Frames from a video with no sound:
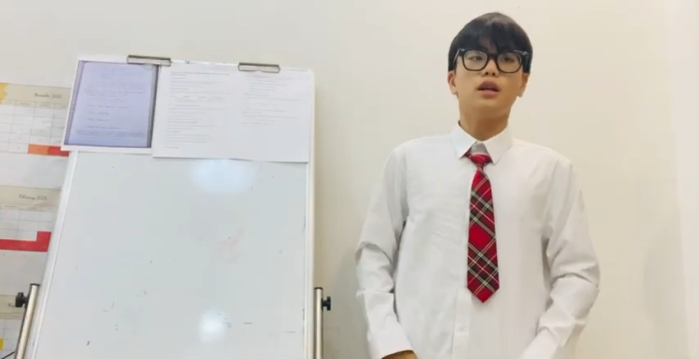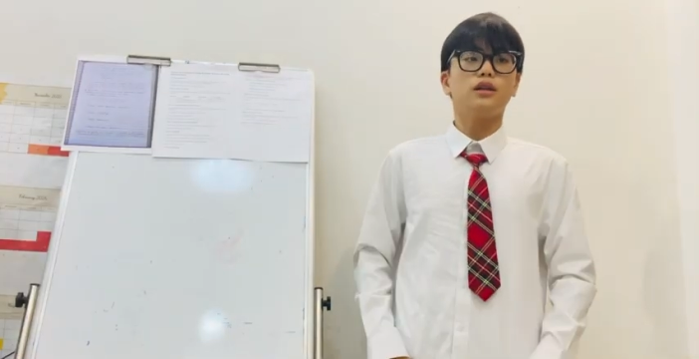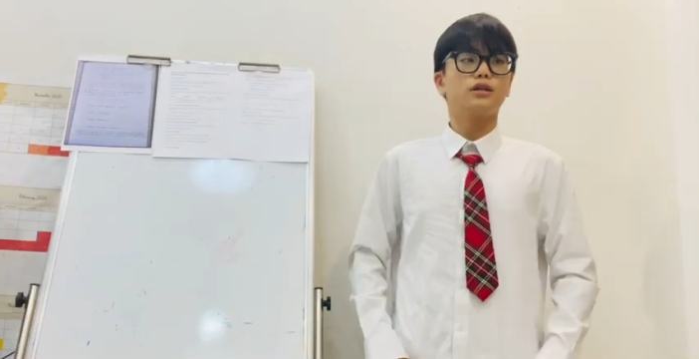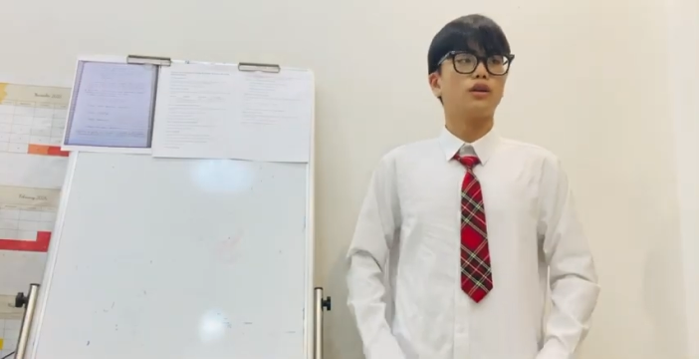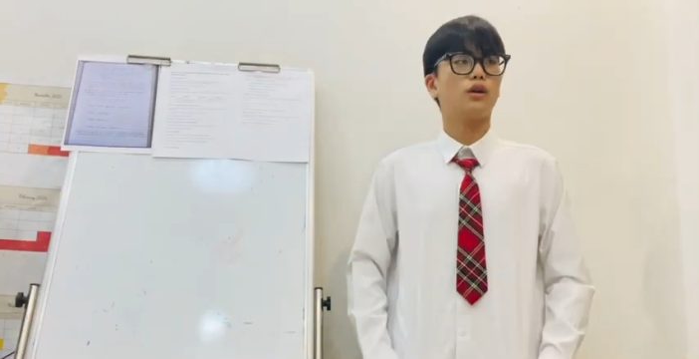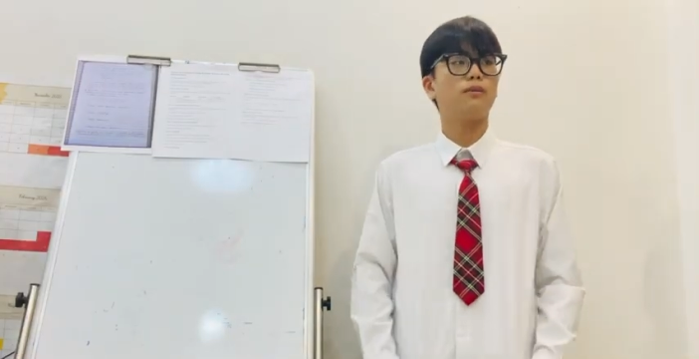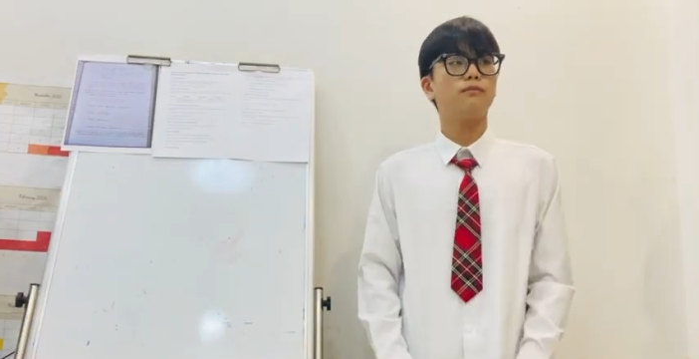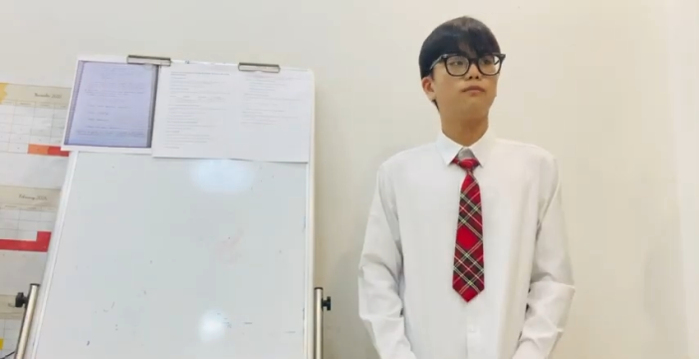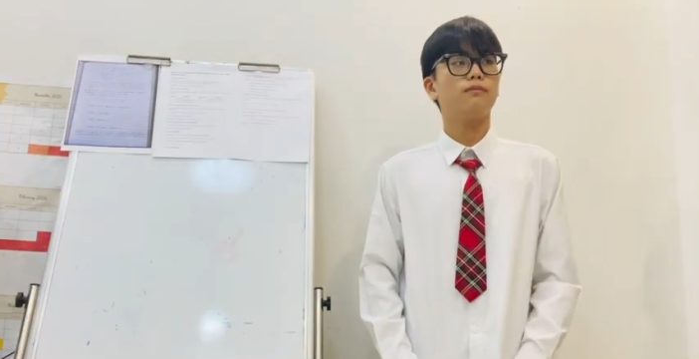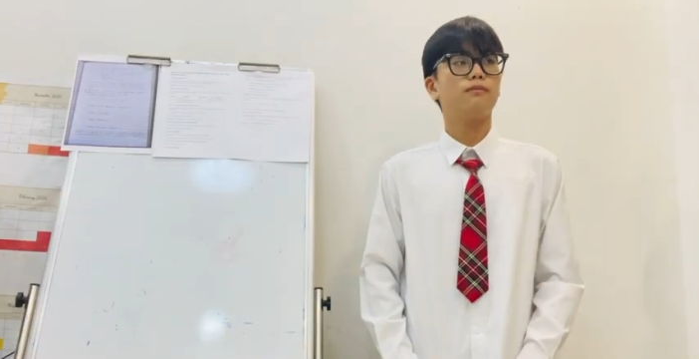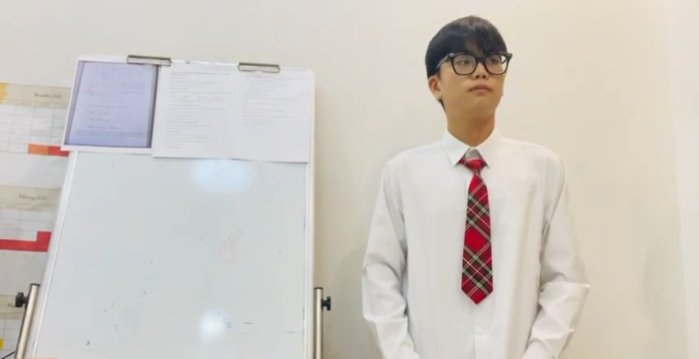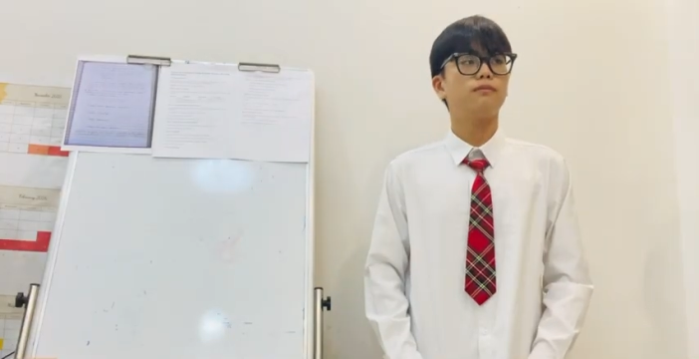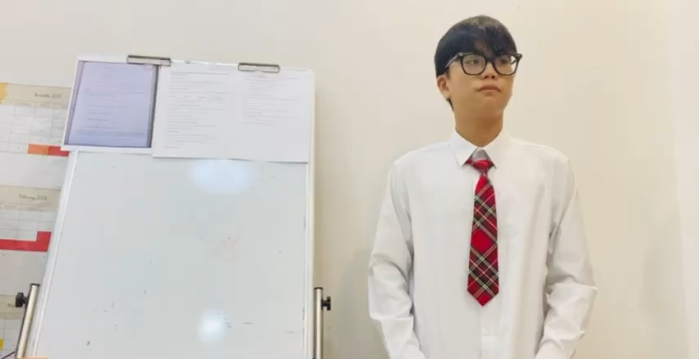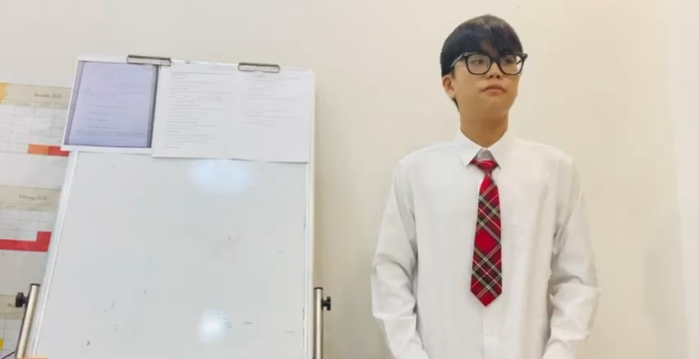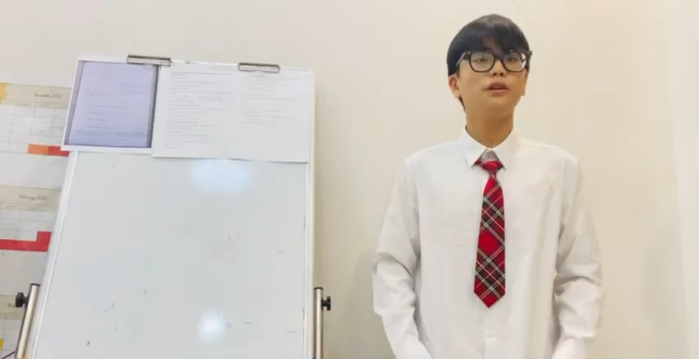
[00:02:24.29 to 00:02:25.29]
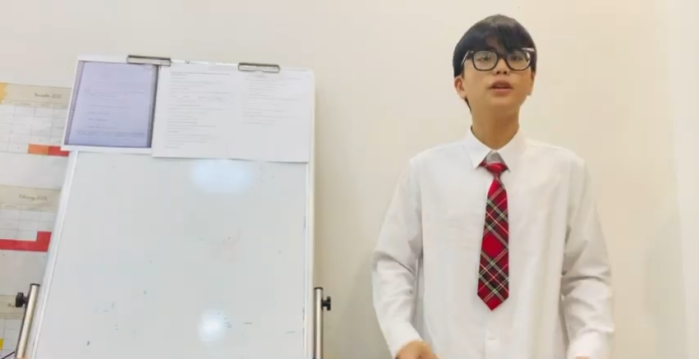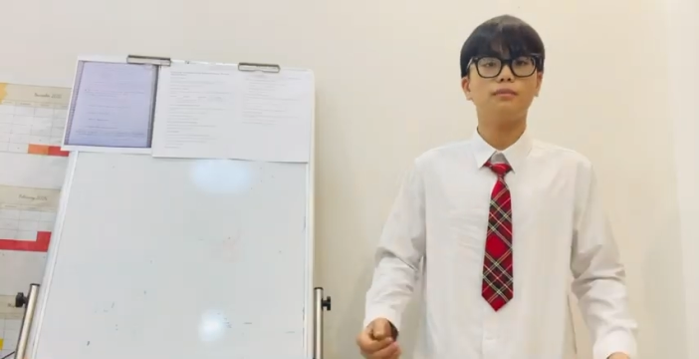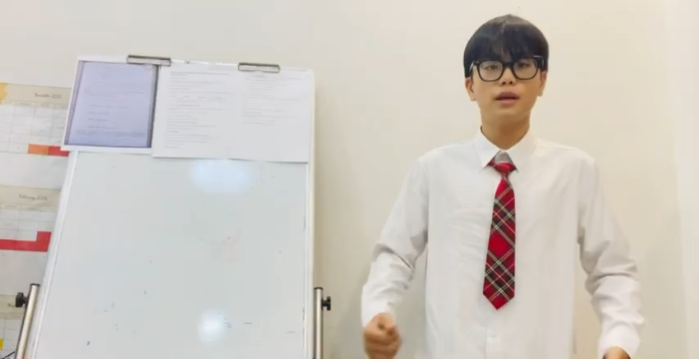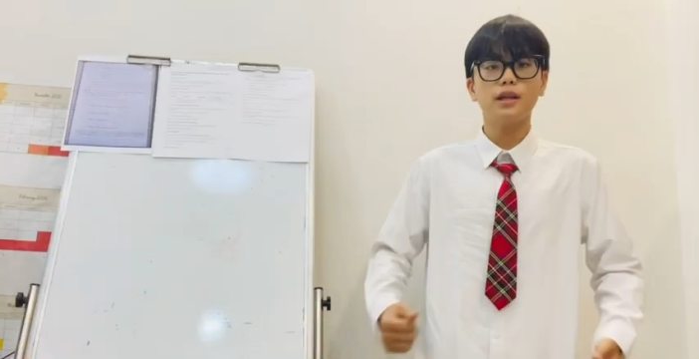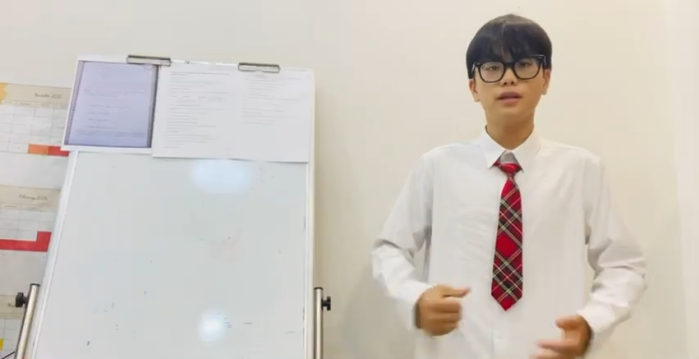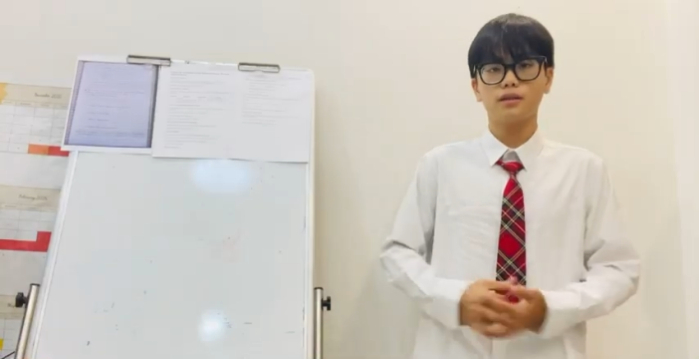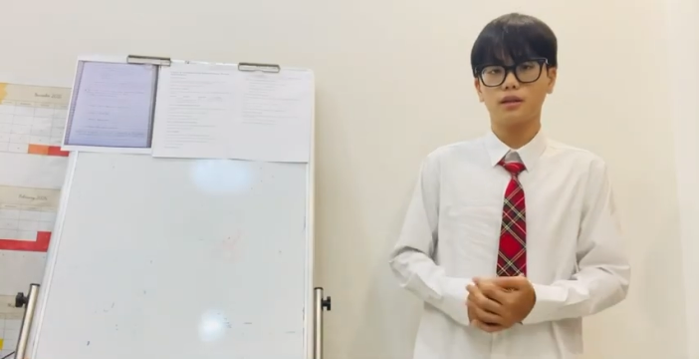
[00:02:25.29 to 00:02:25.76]
So
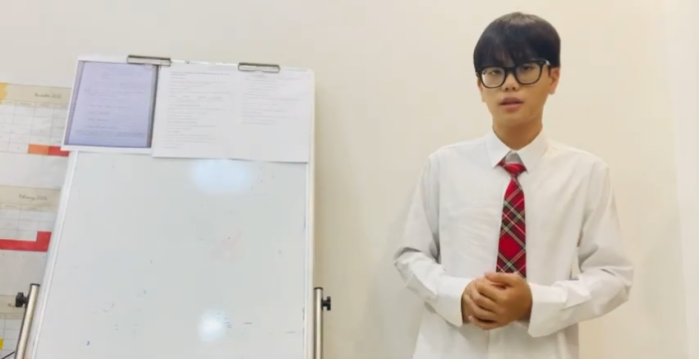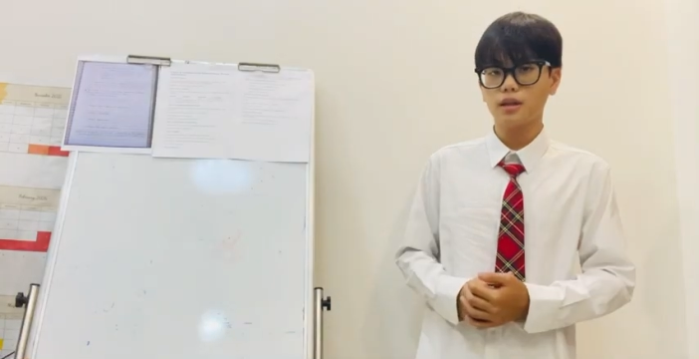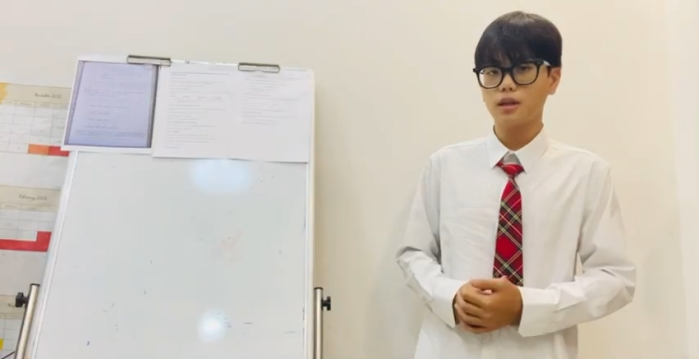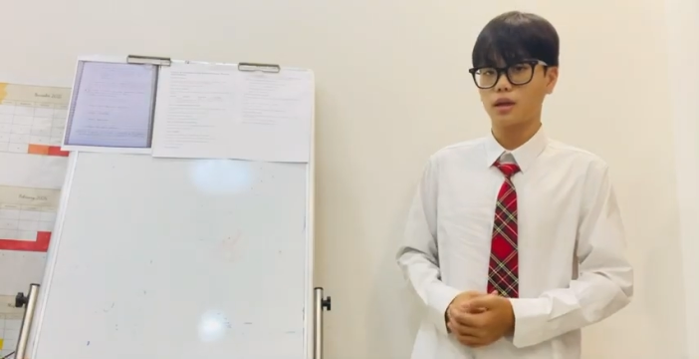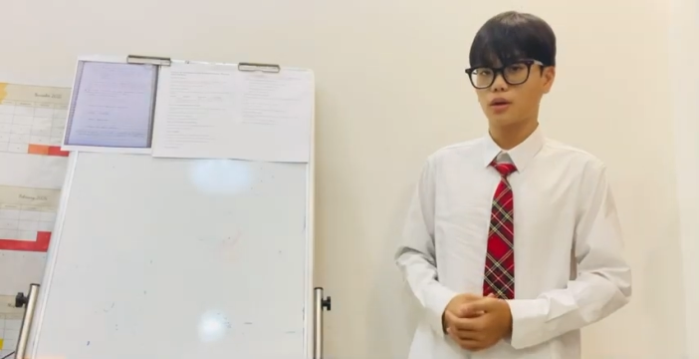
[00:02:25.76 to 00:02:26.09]
fundamentally,